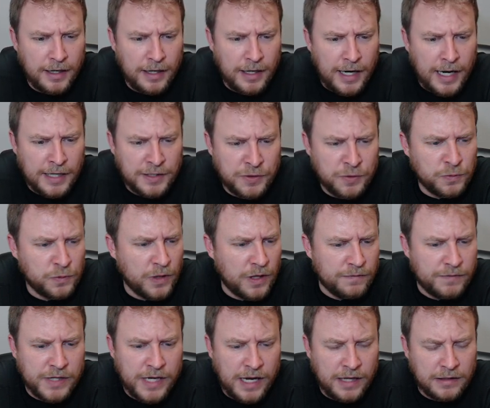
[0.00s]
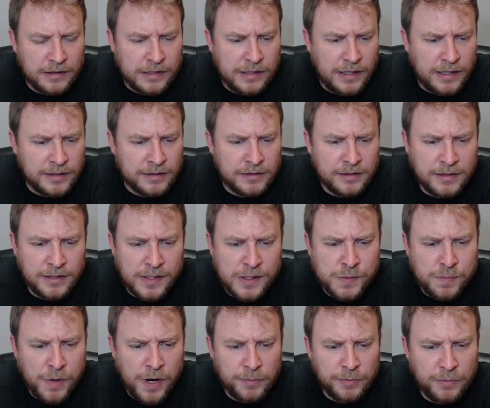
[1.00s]
I do love the Alekhine. It's
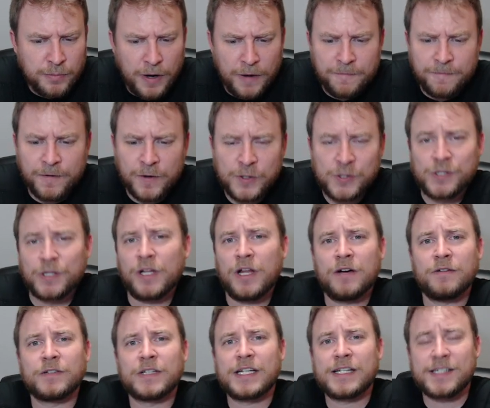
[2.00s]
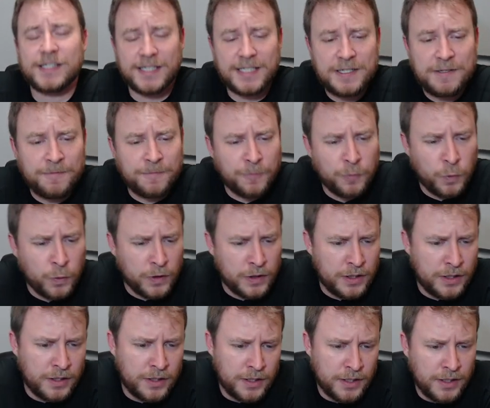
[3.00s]
probably my first love against E4.
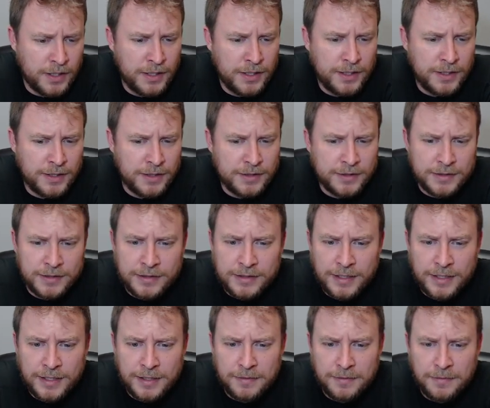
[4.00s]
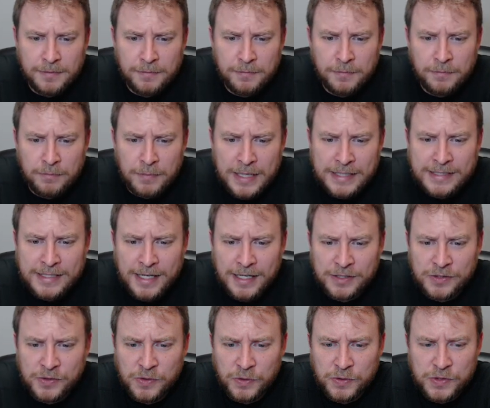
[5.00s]
And my
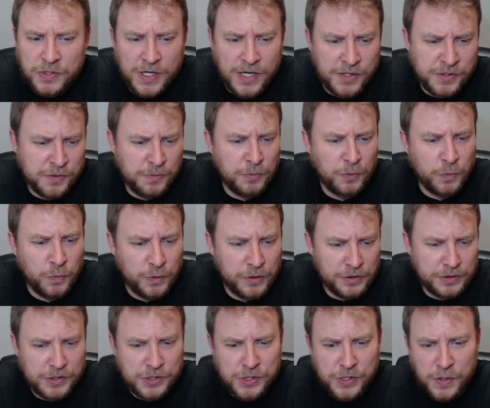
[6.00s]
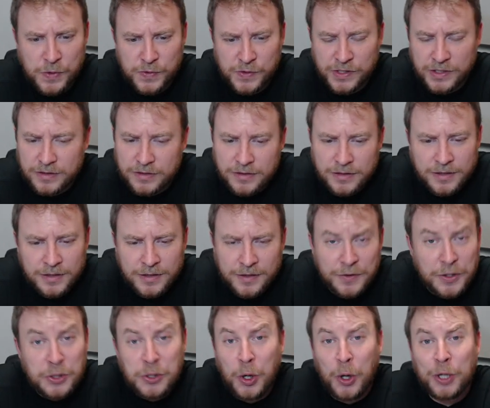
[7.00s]
text on Chessable really shows it.
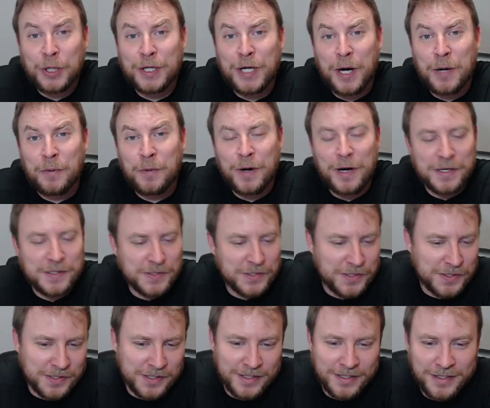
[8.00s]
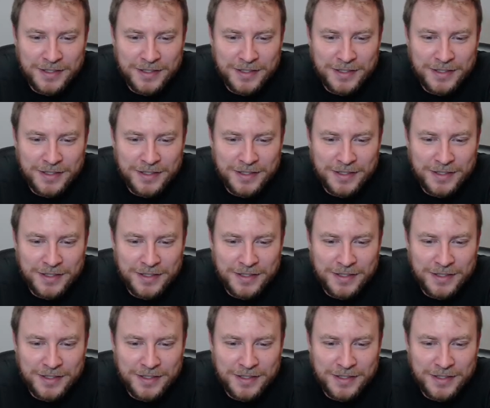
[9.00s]
The Dark Knight Rises.